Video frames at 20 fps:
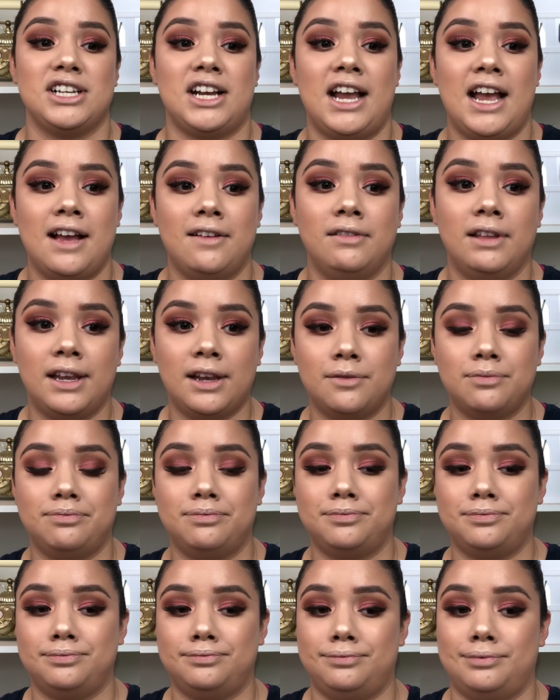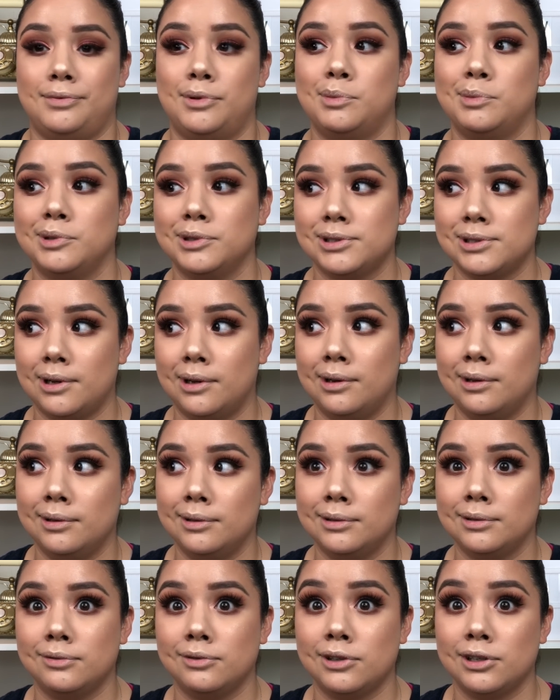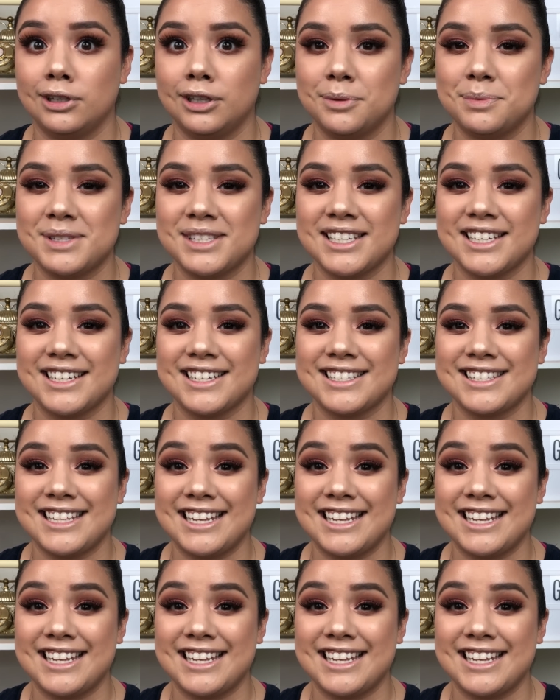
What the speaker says: I have like almost all of their lipsticks.